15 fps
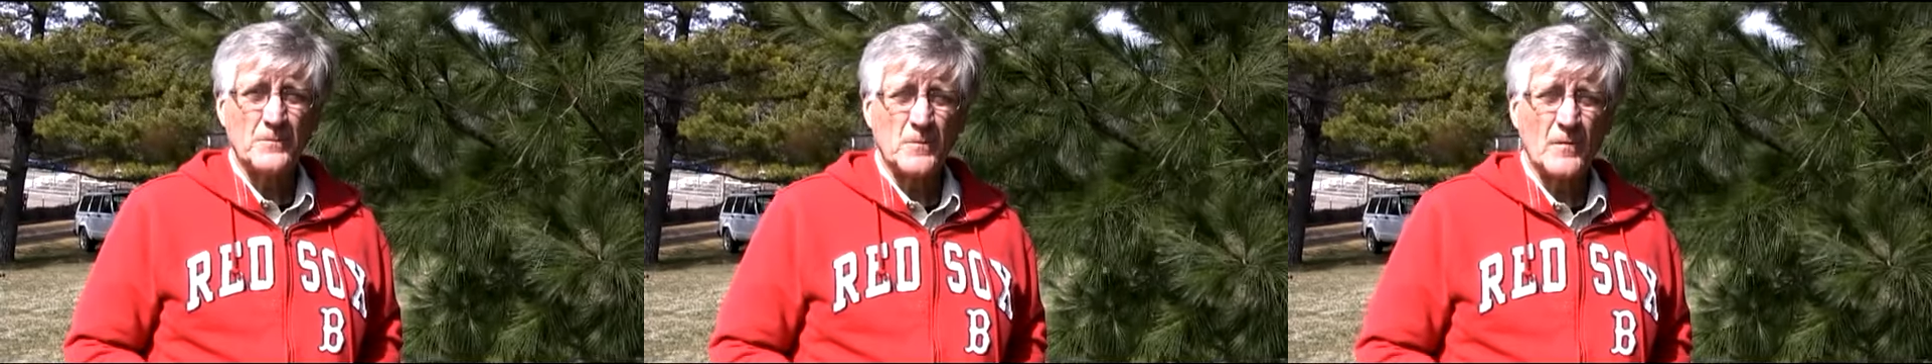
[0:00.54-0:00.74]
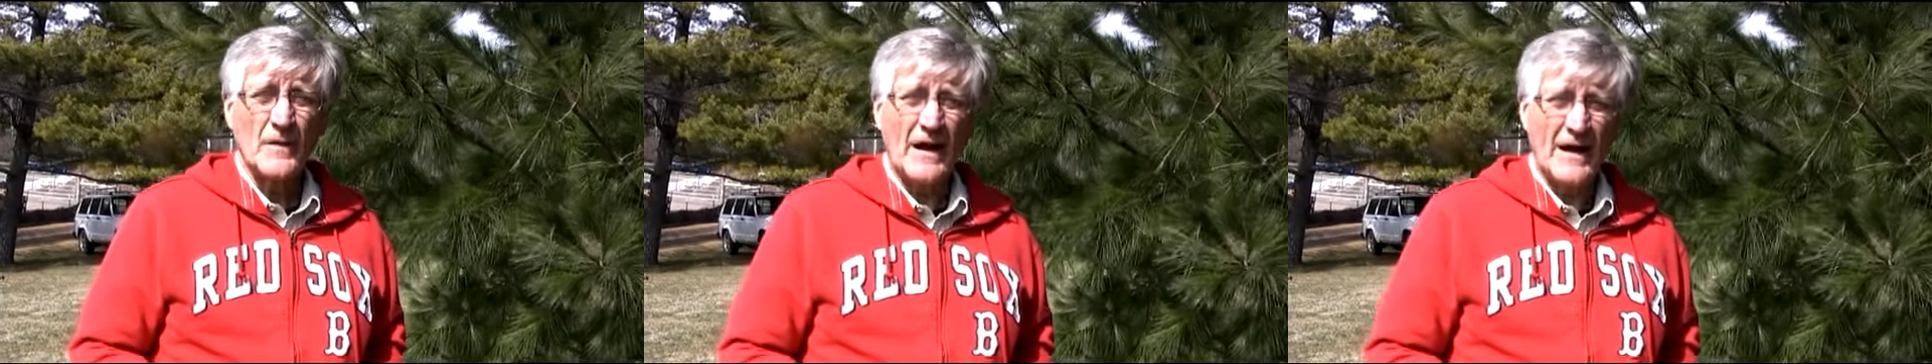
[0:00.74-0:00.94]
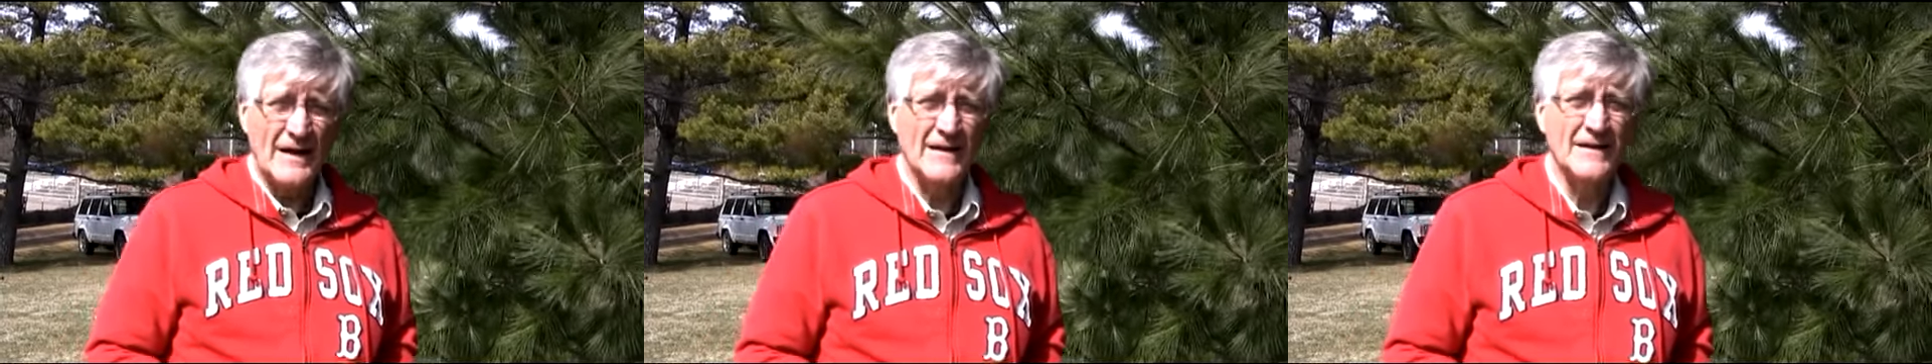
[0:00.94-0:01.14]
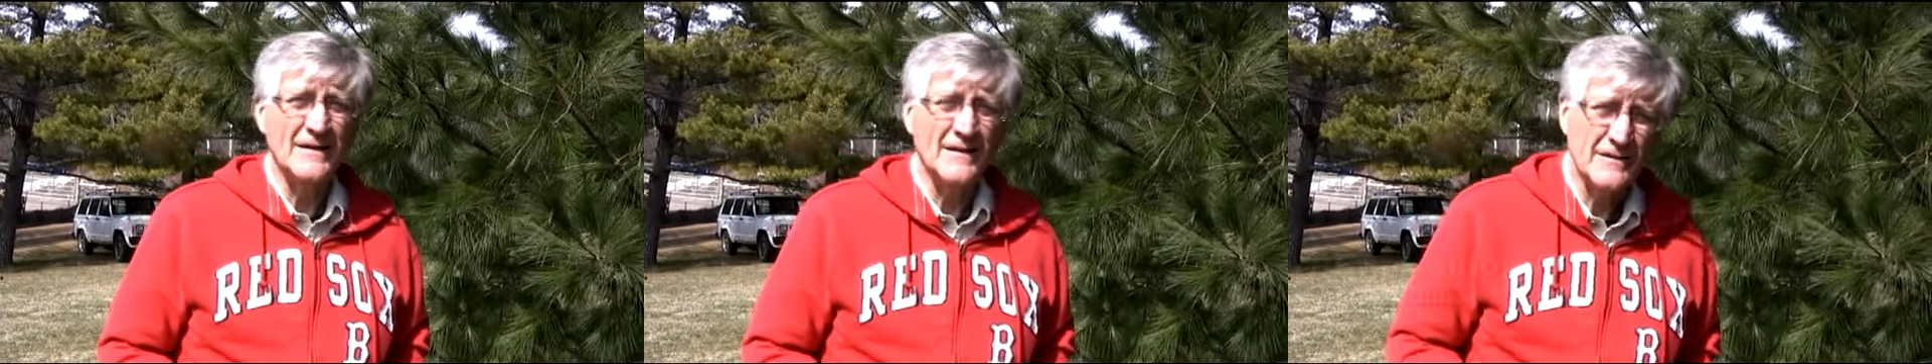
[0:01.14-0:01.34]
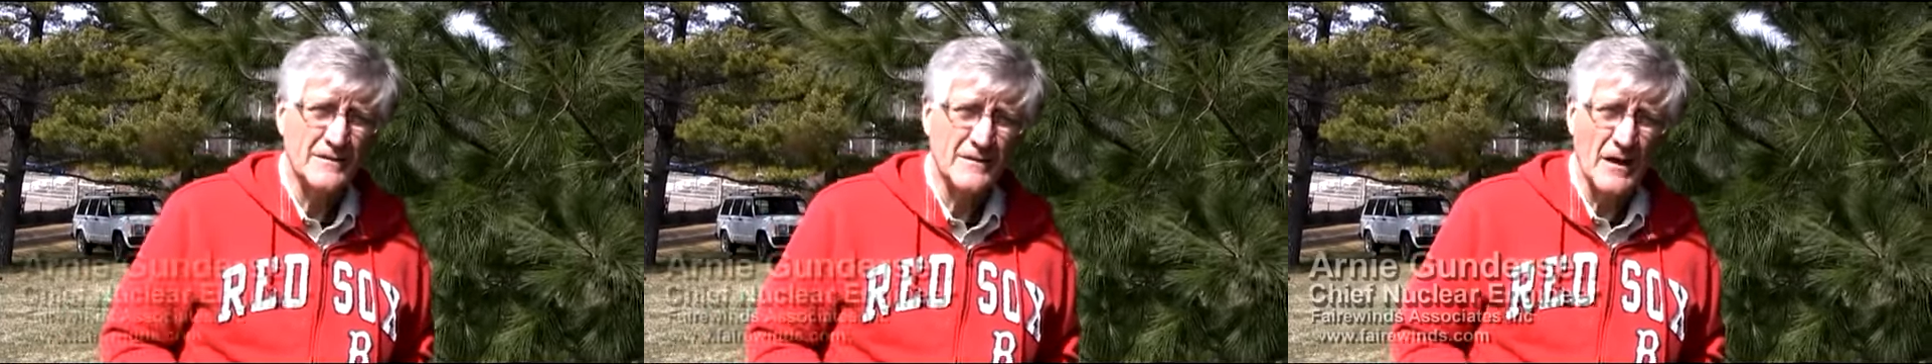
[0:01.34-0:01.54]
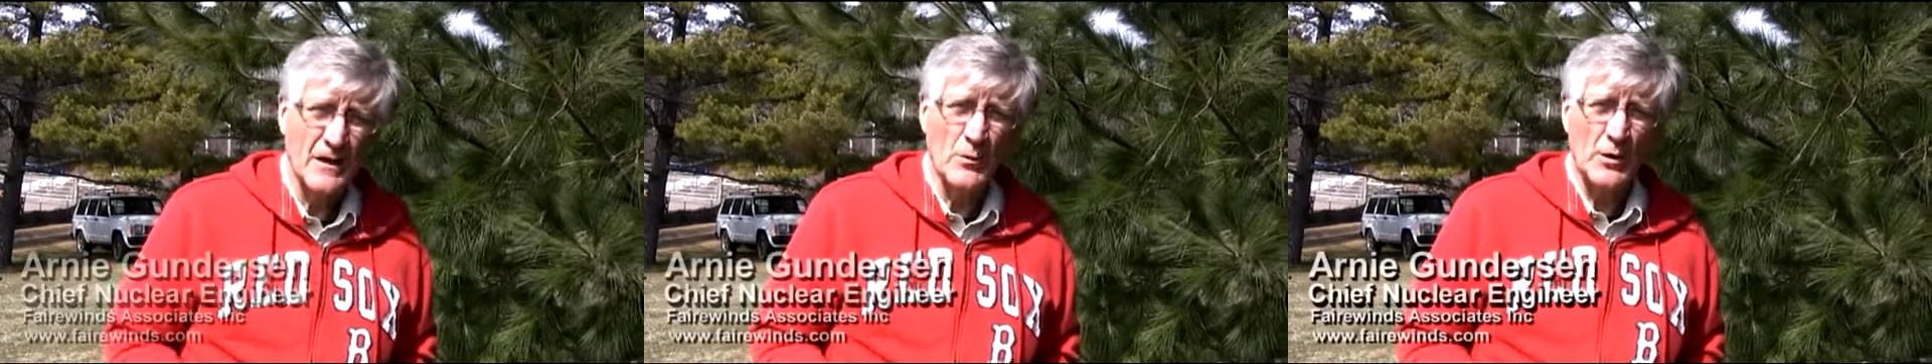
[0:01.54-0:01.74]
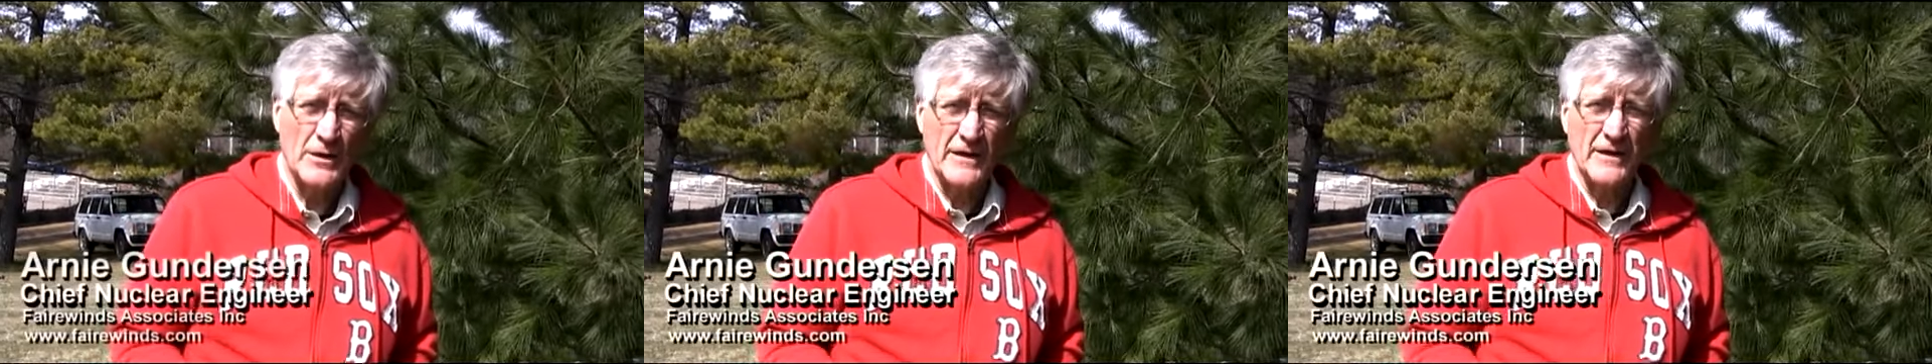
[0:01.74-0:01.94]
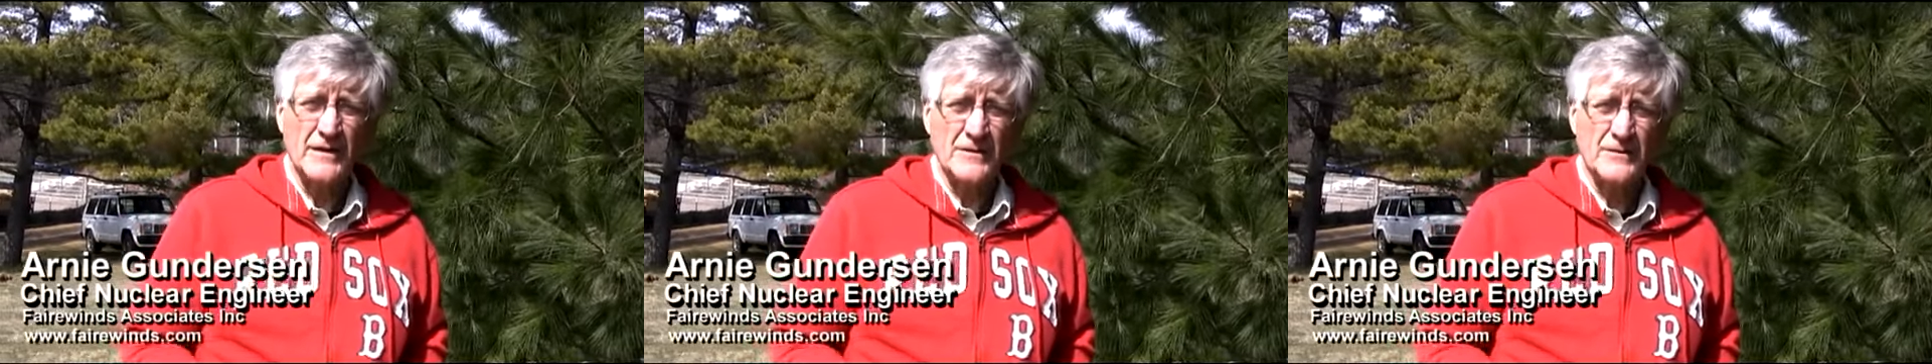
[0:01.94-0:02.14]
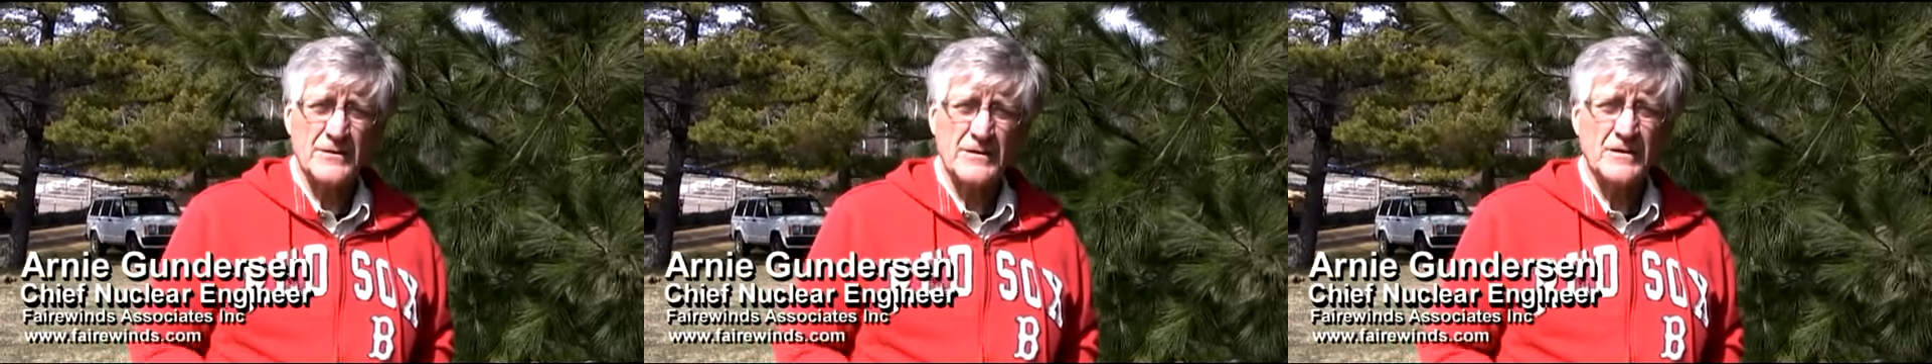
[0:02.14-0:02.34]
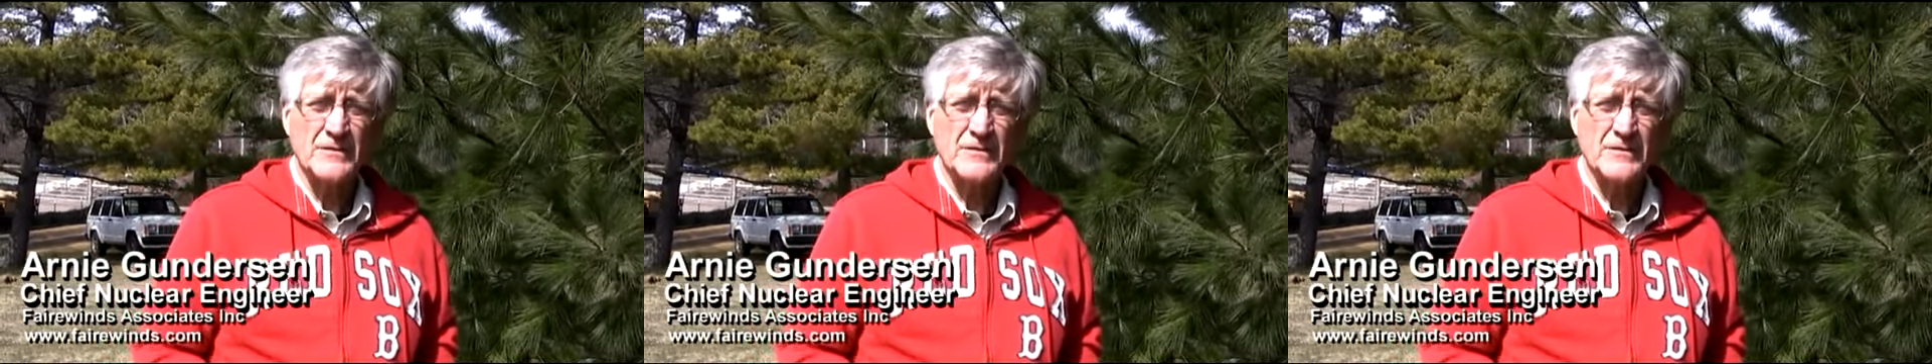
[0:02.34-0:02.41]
Hi, I'm Arnie Gundersen